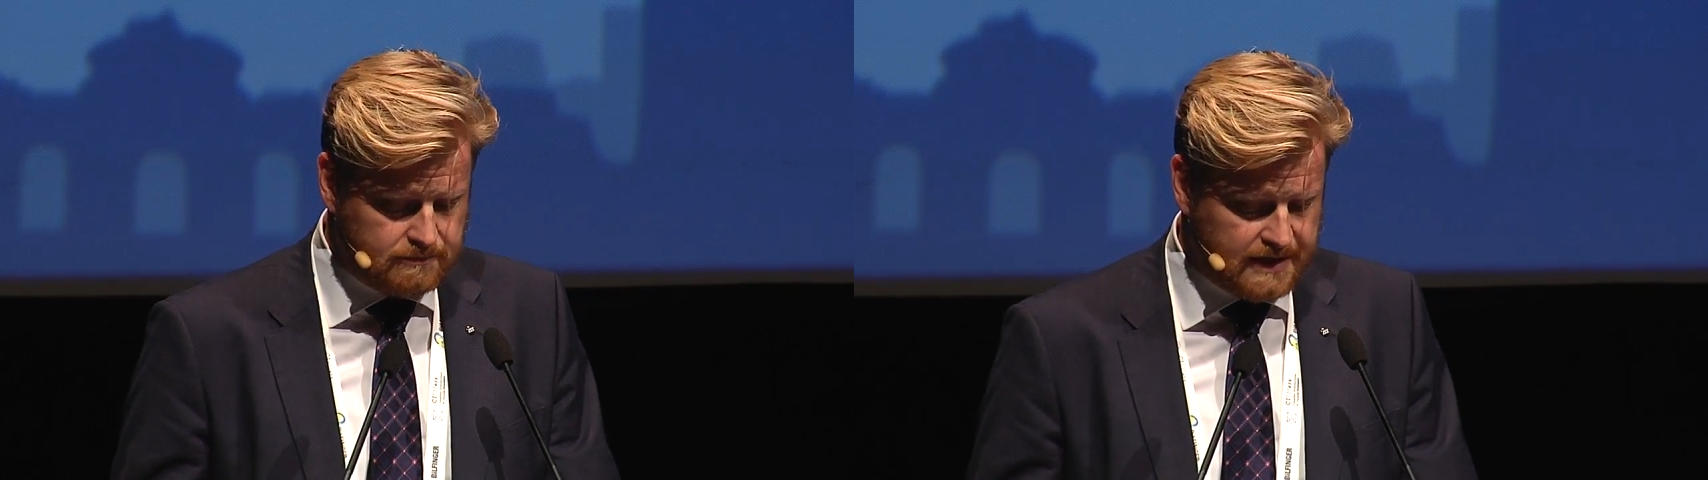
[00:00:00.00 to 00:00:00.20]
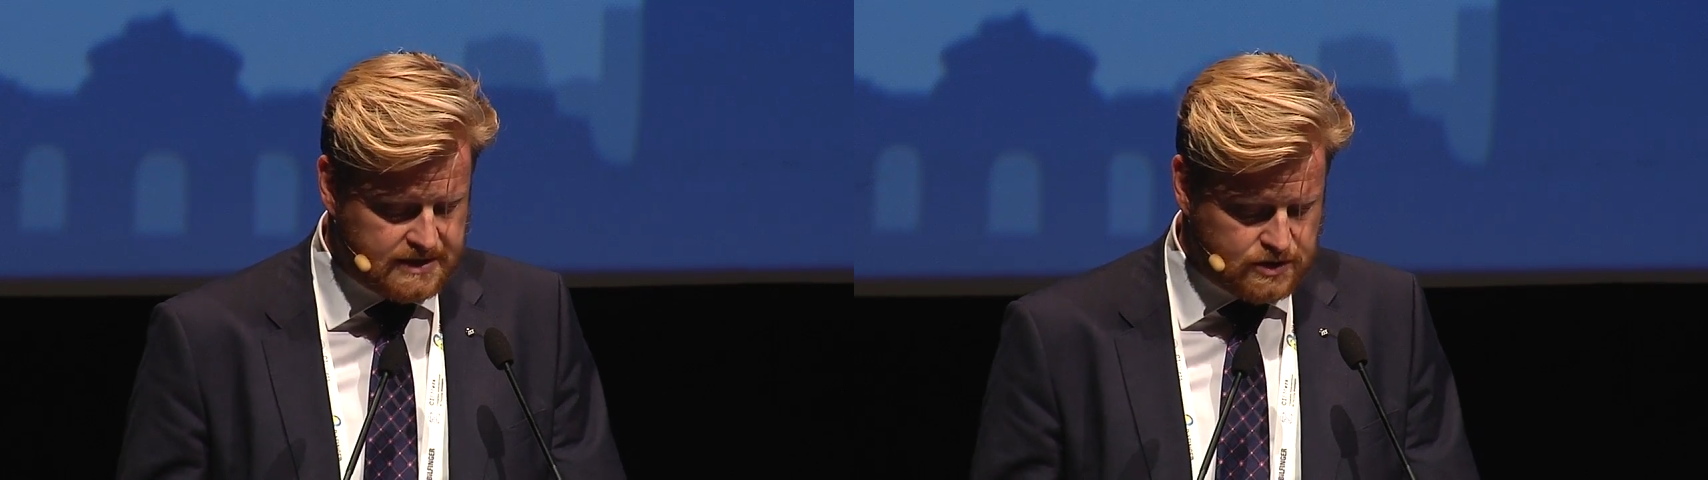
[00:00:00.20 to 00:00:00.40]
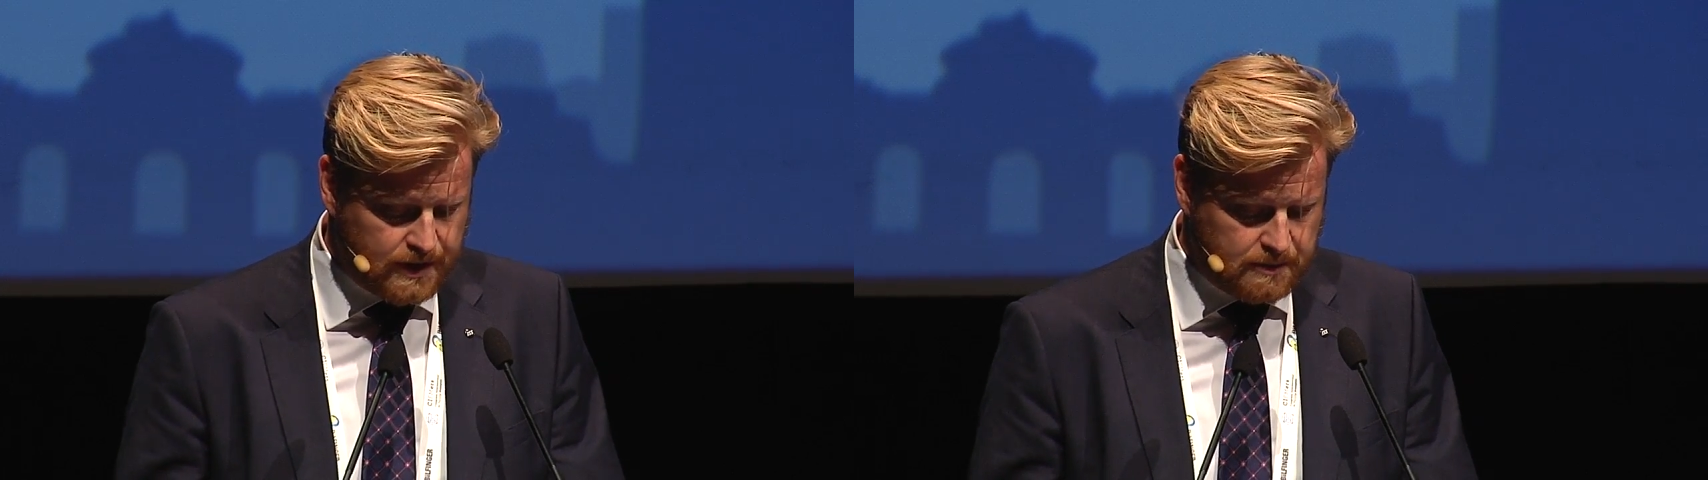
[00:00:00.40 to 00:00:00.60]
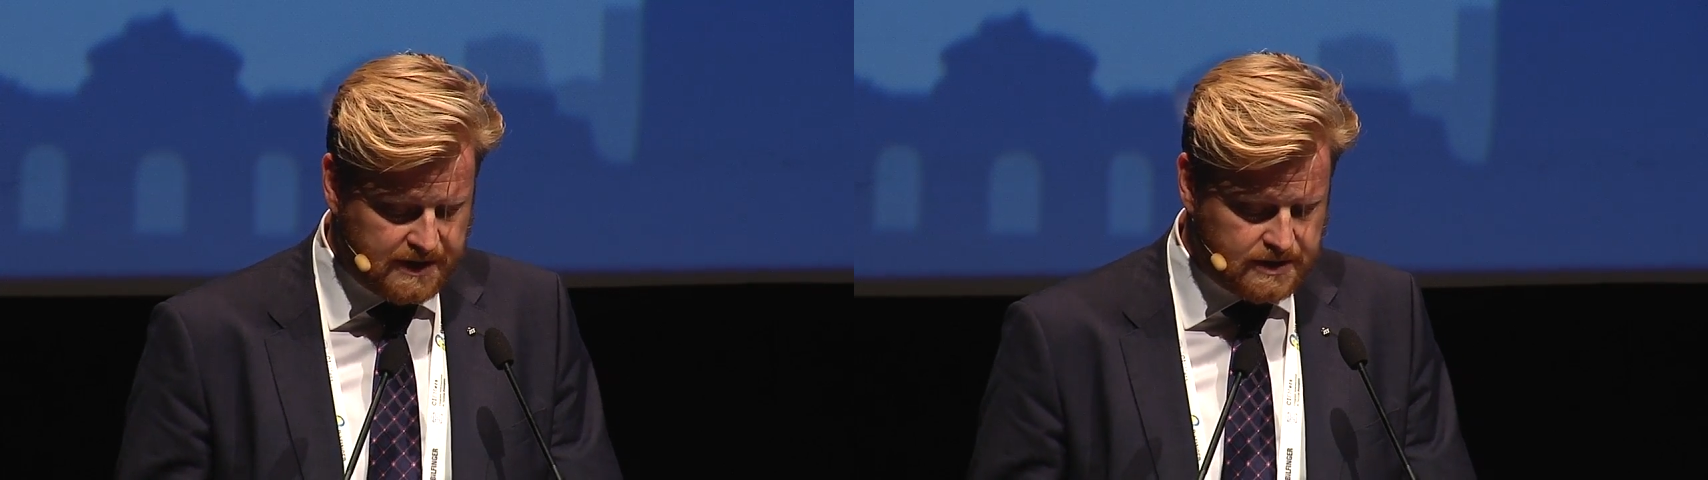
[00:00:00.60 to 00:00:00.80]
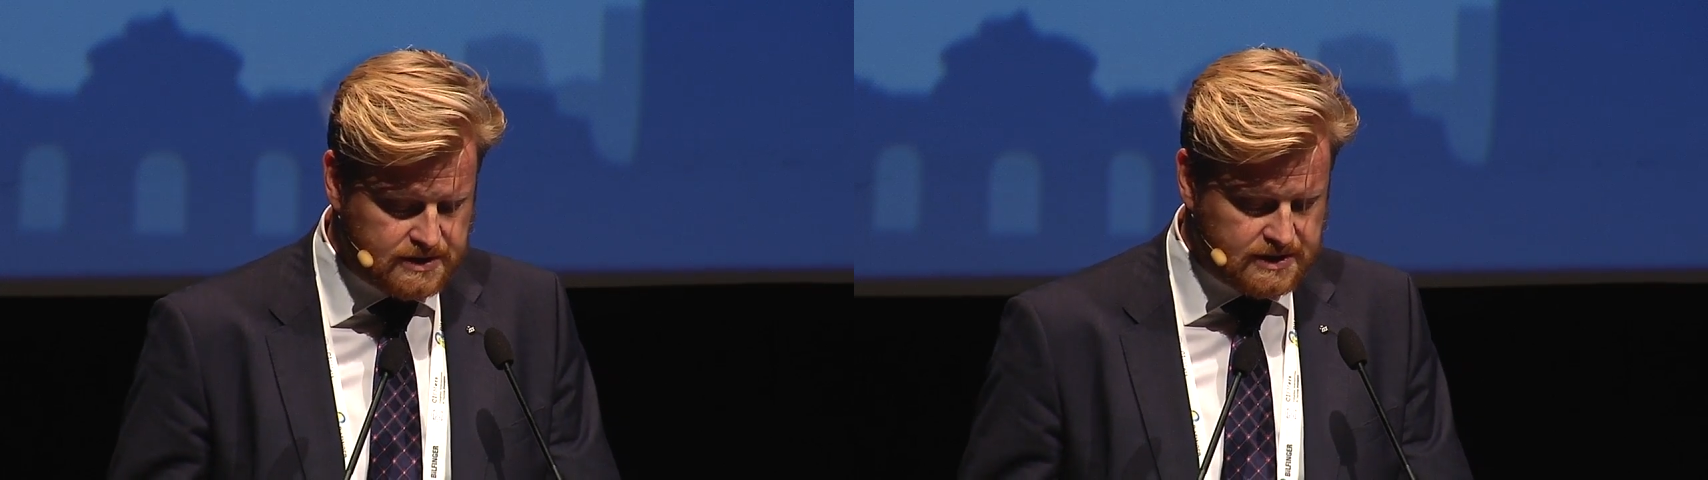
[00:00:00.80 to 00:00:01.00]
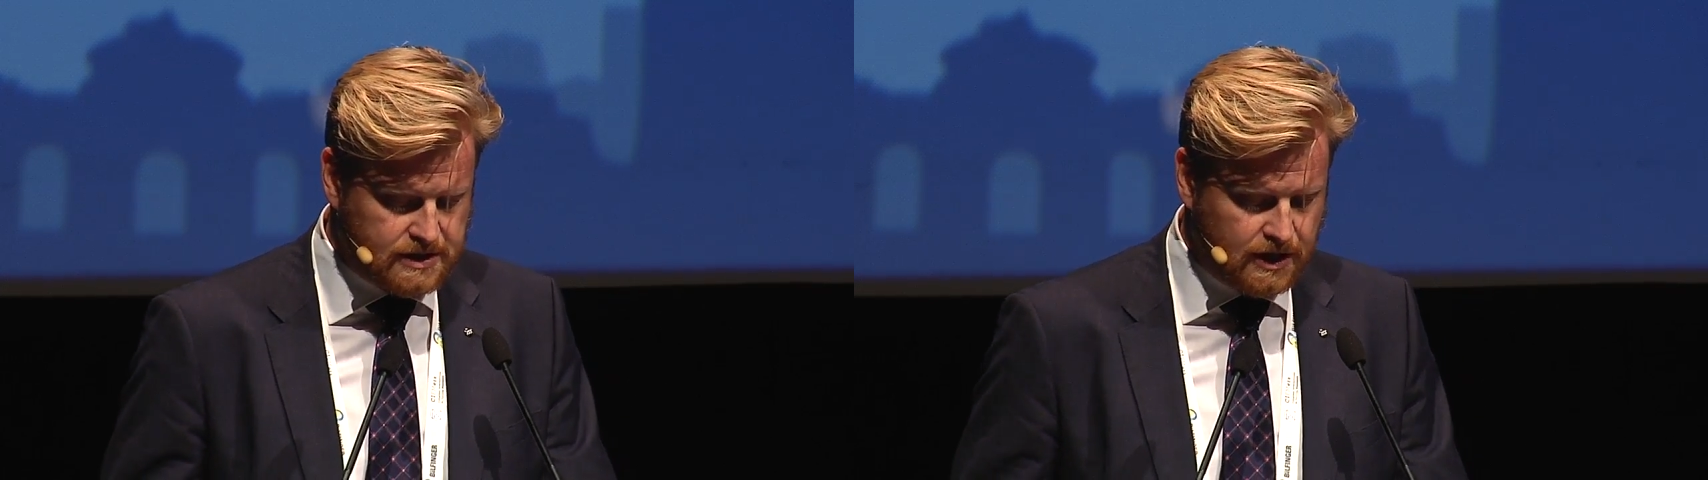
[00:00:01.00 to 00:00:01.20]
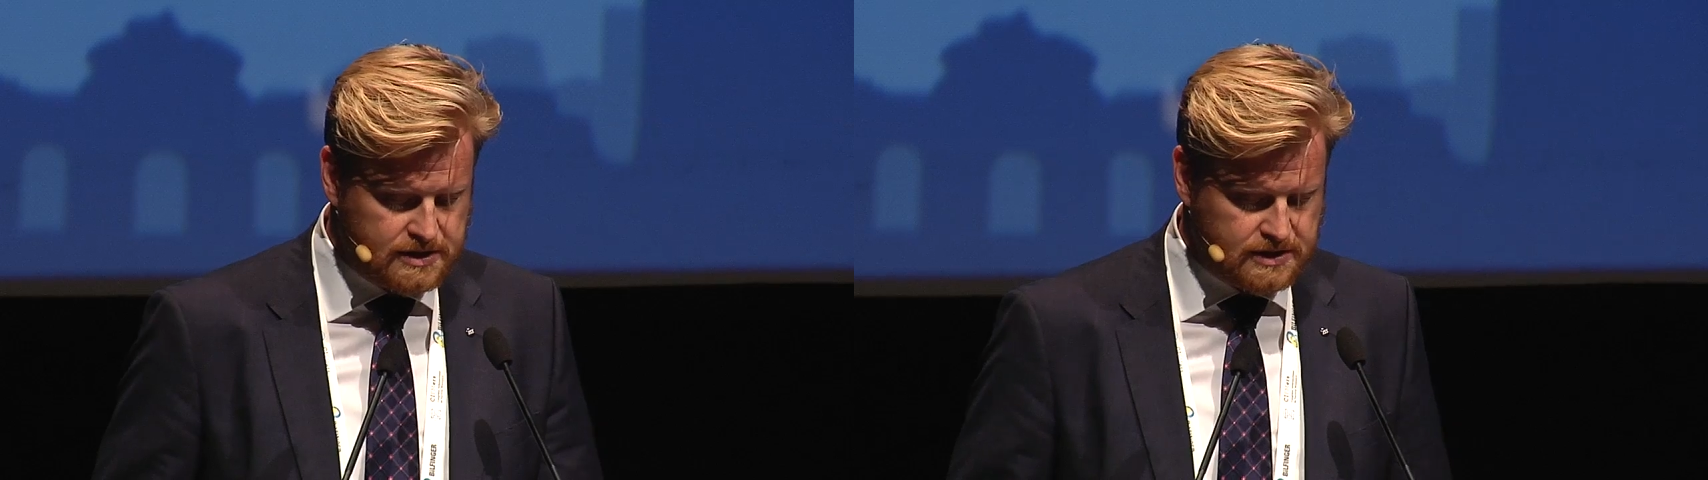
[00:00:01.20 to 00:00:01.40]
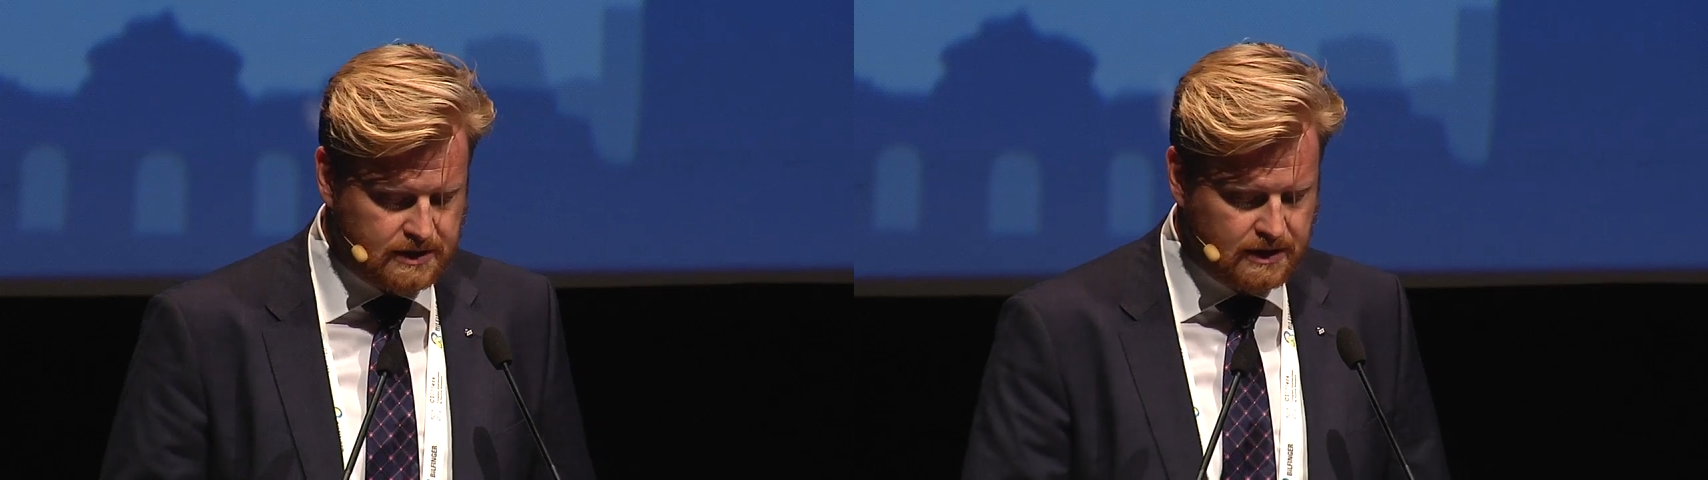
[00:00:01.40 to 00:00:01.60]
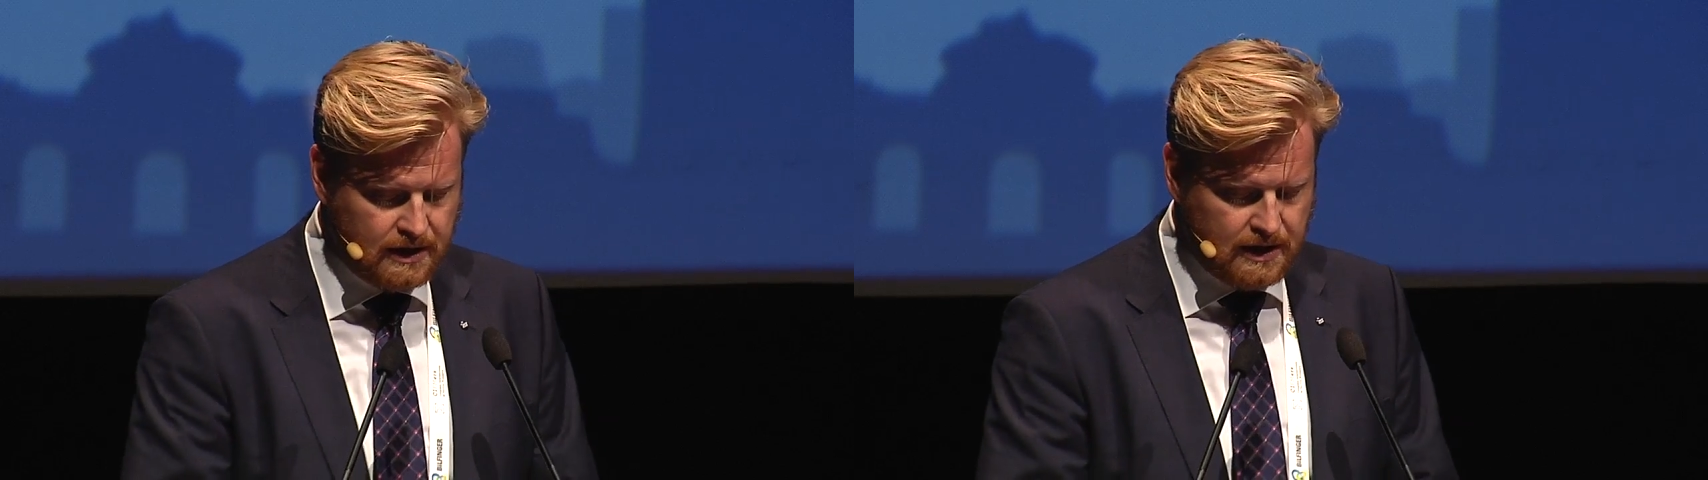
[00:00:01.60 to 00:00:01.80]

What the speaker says: next 20 minutes discussing